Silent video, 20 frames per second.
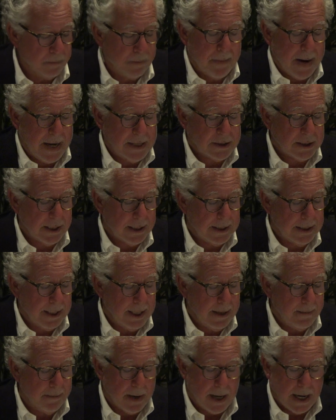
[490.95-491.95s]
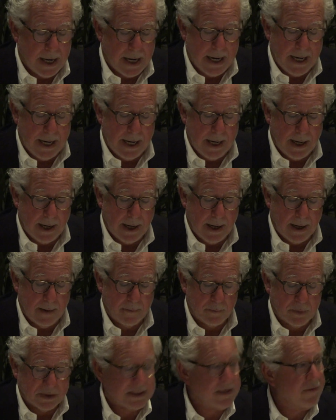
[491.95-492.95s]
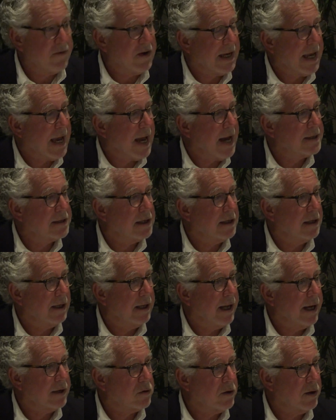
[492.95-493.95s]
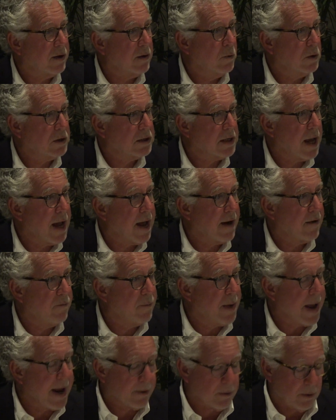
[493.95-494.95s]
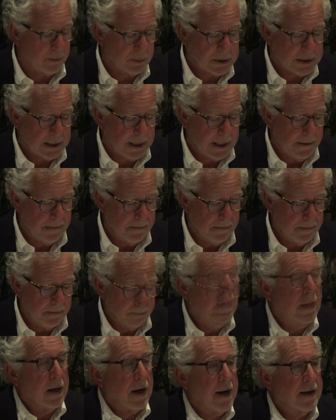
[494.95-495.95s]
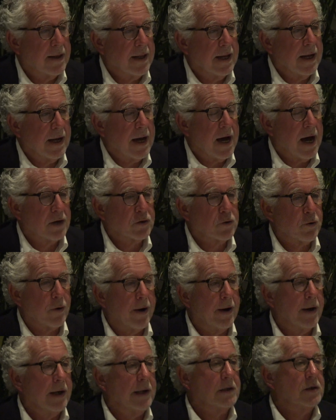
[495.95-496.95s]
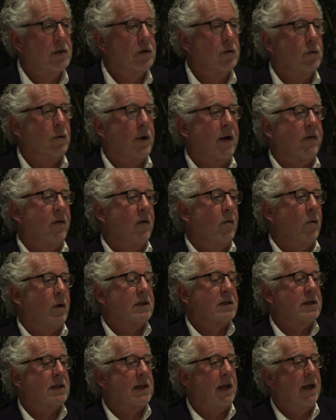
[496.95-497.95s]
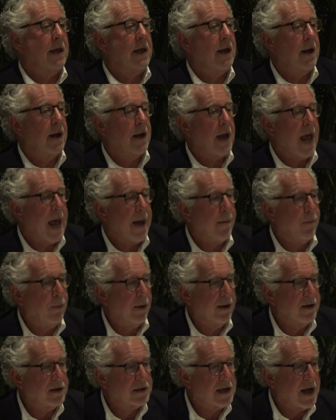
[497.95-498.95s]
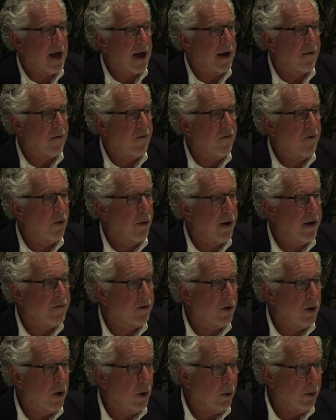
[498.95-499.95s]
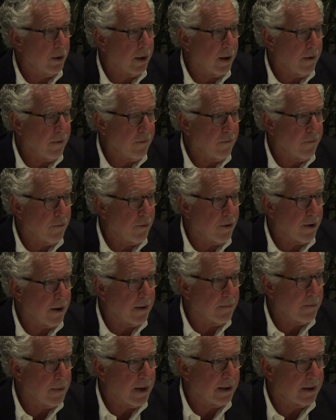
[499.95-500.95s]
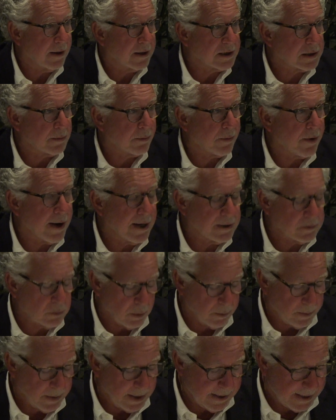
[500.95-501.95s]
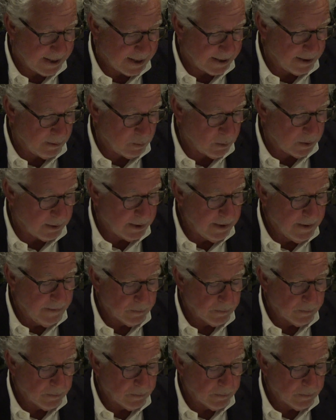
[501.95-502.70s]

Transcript: basically buy Pacific Gas and Electric, which out of bankruptcy. I think contrary to everyone's thinking, Apple is not a forever holding for him, and the surprise will be that he will